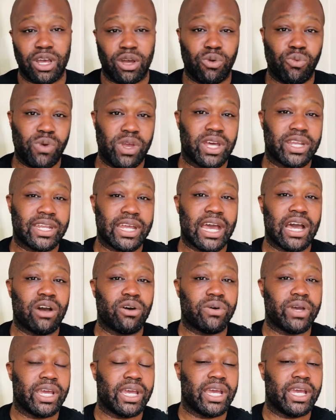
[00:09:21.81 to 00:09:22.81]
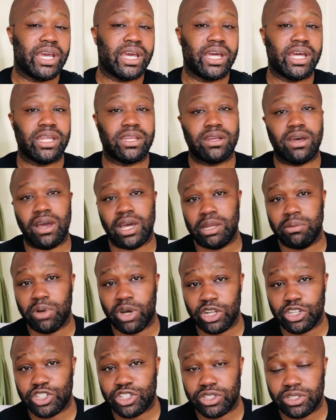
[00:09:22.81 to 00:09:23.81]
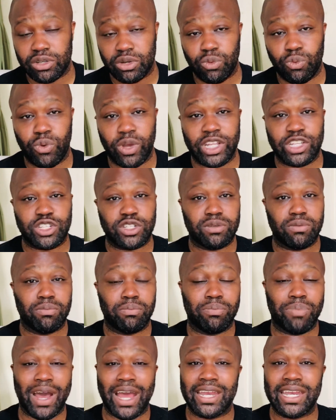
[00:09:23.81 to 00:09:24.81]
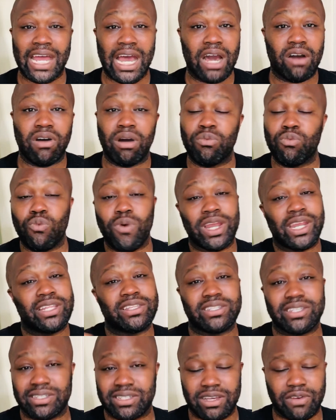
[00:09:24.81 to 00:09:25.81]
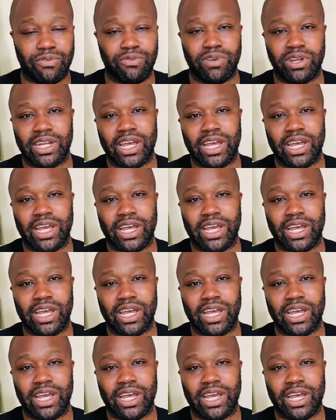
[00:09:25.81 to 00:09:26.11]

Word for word: We are now in early March, which by now I'm well into suffering.